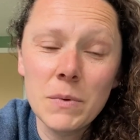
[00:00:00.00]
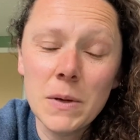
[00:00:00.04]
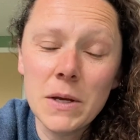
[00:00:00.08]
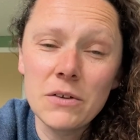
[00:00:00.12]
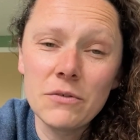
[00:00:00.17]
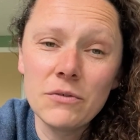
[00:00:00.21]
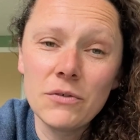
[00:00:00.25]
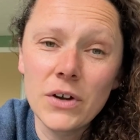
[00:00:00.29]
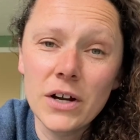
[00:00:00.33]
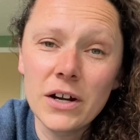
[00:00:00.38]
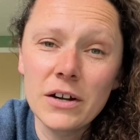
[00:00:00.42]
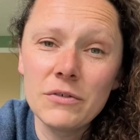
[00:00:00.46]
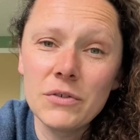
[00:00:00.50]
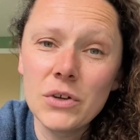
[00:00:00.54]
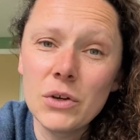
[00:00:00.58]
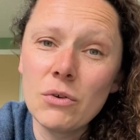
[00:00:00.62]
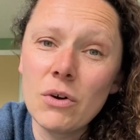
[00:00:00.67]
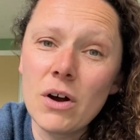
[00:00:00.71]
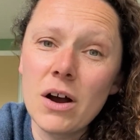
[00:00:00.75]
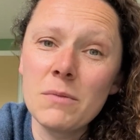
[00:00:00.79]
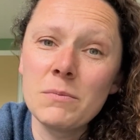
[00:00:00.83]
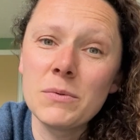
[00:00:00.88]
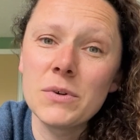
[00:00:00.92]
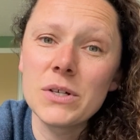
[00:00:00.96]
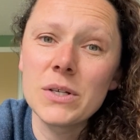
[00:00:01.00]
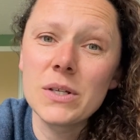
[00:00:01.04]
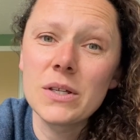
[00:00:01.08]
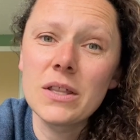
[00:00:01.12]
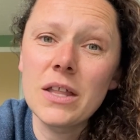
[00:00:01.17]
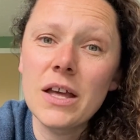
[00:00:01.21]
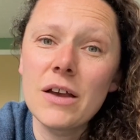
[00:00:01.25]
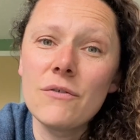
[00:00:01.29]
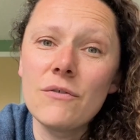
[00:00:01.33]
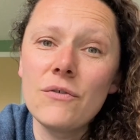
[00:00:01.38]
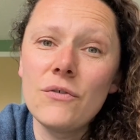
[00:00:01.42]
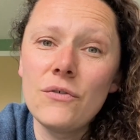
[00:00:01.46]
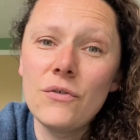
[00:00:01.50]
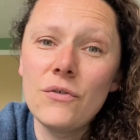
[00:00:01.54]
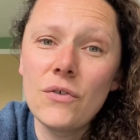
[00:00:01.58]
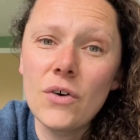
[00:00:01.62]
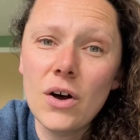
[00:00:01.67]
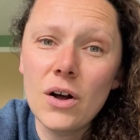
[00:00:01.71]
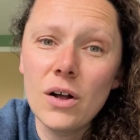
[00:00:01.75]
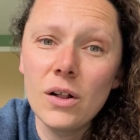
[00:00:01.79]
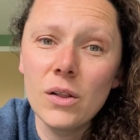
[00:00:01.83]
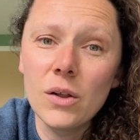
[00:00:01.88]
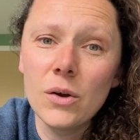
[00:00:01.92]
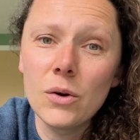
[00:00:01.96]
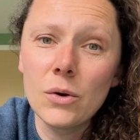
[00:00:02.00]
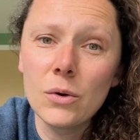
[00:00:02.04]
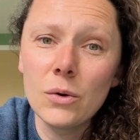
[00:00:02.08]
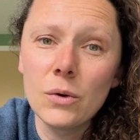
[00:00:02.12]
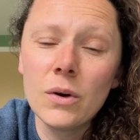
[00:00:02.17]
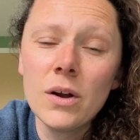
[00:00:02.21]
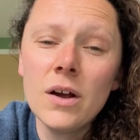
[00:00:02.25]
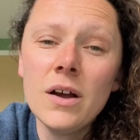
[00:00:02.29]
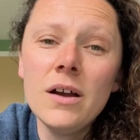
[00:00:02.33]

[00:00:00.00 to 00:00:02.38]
but very few operas that follow